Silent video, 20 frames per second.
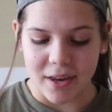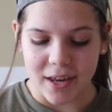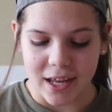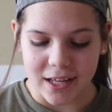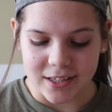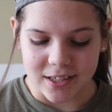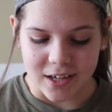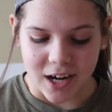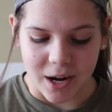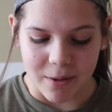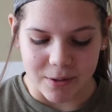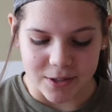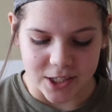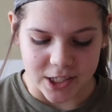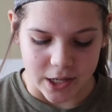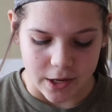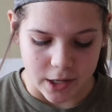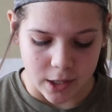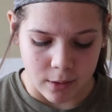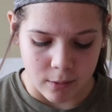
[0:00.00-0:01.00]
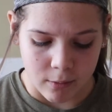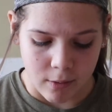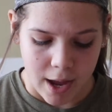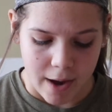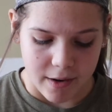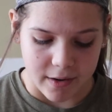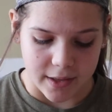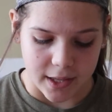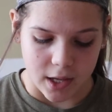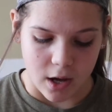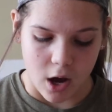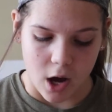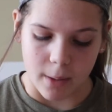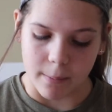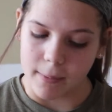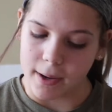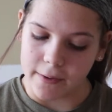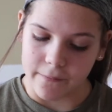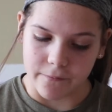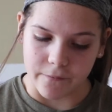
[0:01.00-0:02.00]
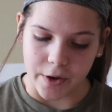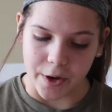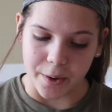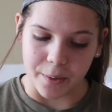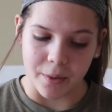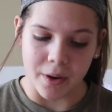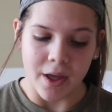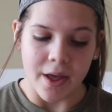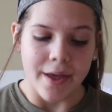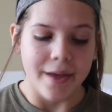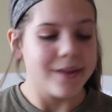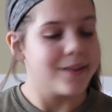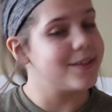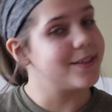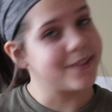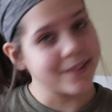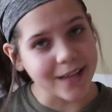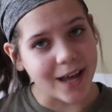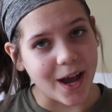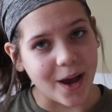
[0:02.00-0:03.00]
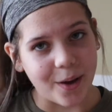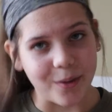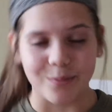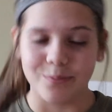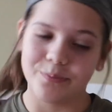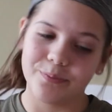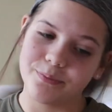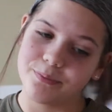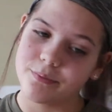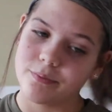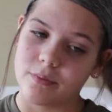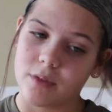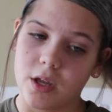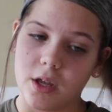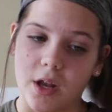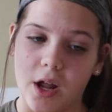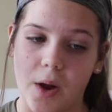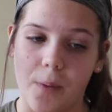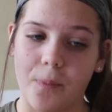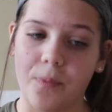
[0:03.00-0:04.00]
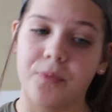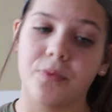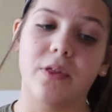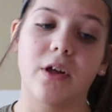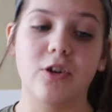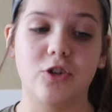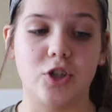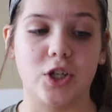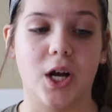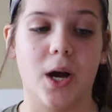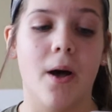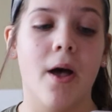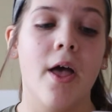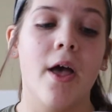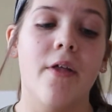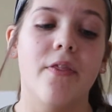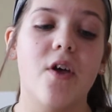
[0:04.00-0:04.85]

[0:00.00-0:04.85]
to get started with showing you everything on my phone. So, the drill.